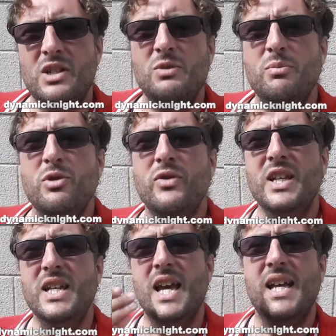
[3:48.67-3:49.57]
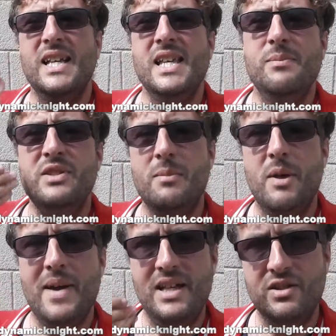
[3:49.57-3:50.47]
This movie keeps the
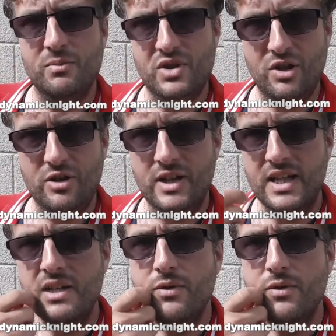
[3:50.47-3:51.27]
momentum turning,